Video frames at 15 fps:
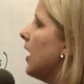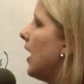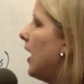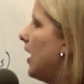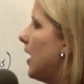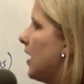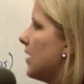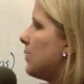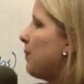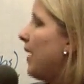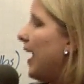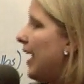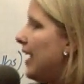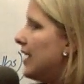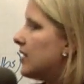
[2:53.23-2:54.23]
and
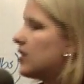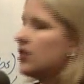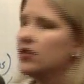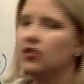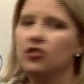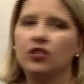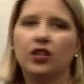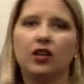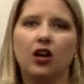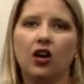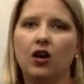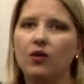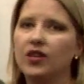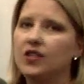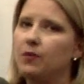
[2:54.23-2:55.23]
paint, you can
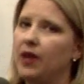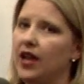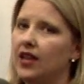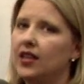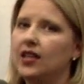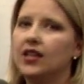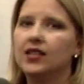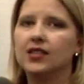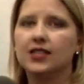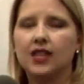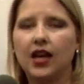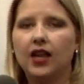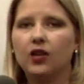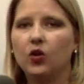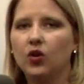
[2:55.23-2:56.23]
always paint the
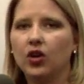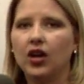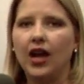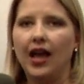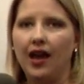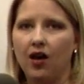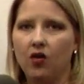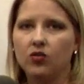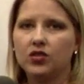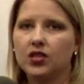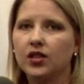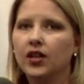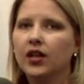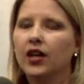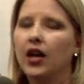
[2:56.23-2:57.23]
inside or out.
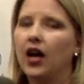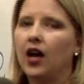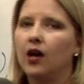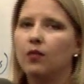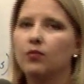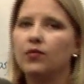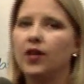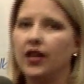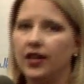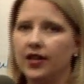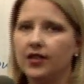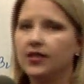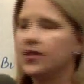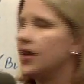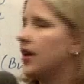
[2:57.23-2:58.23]

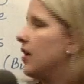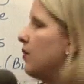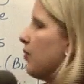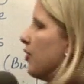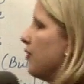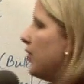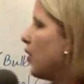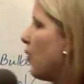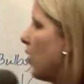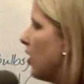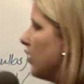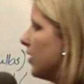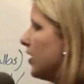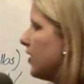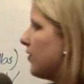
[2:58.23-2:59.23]
Improve the
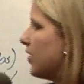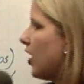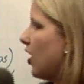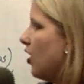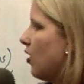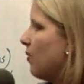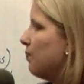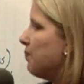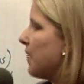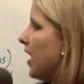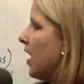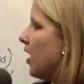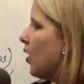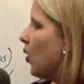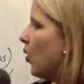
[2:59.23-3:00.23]
quality of the home.
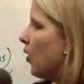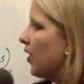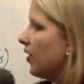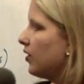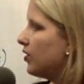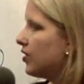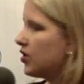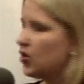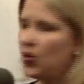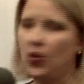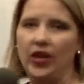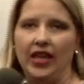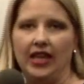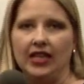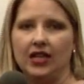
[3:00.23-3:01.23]
Oil
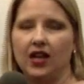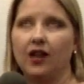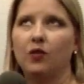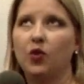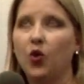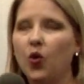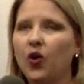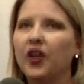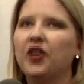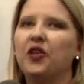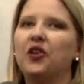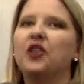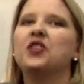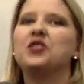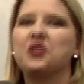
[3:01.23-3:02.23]
squeaky
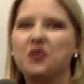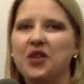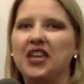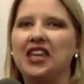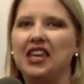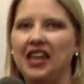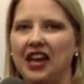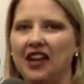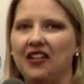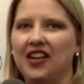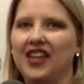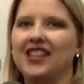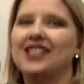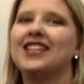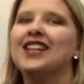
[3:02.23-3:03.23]

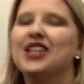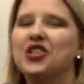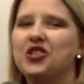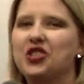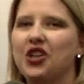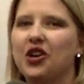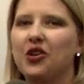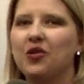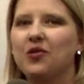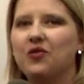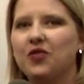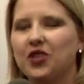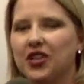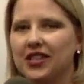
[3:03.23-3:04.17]
areas. So, for